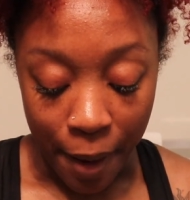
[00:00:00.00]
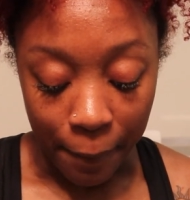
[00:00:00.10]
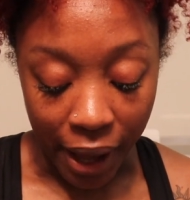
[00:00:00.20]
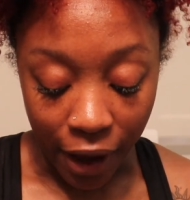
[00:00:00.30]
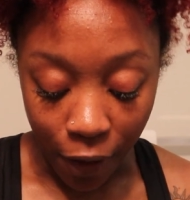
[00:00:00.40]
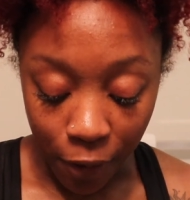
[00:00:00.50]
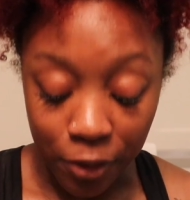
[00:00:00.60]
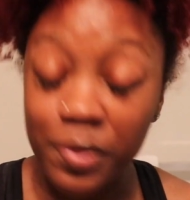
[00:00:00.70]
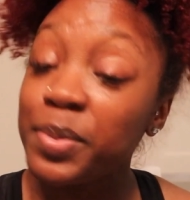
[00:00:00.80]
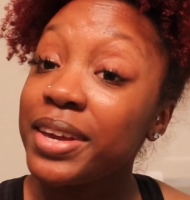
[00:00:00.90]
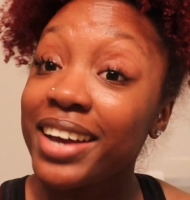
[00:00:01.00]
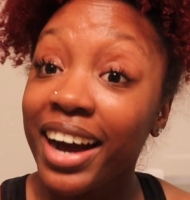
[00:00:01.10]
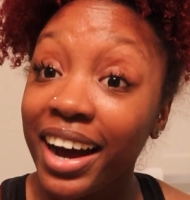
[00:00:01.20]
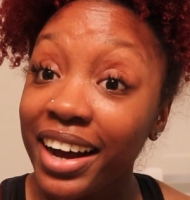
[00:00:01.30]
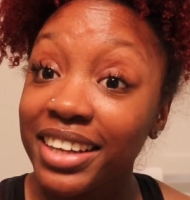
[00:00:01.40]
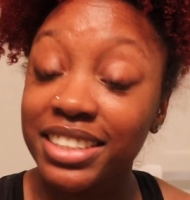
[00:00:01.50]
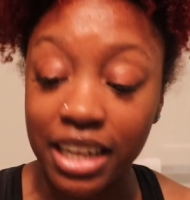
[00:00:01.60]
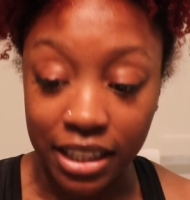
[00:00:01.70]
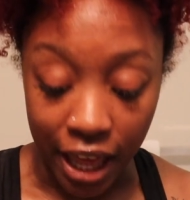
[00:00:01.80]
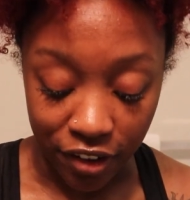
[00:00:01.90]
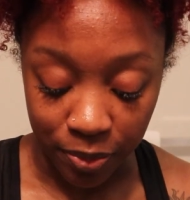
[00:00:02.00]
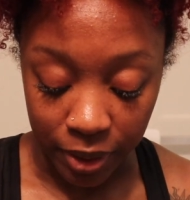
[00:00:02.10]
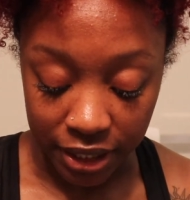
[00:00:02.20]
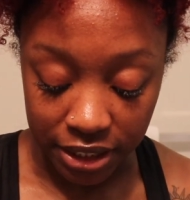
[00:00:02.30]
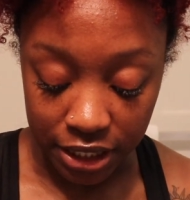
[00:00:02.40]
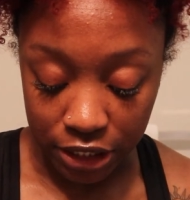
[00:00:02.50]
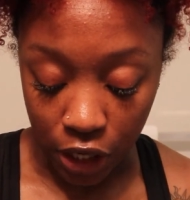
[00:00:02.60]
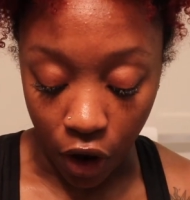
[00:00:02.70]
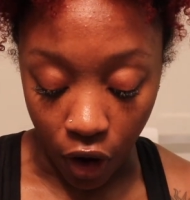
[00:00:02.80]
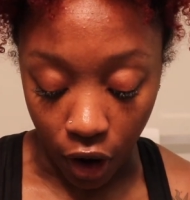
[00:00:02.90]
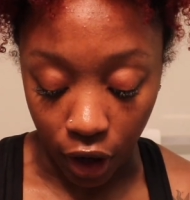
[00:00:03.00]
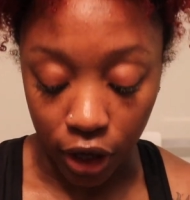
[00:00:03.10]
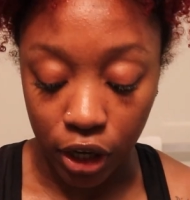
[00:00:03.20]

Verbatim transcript: my own because a lot of places are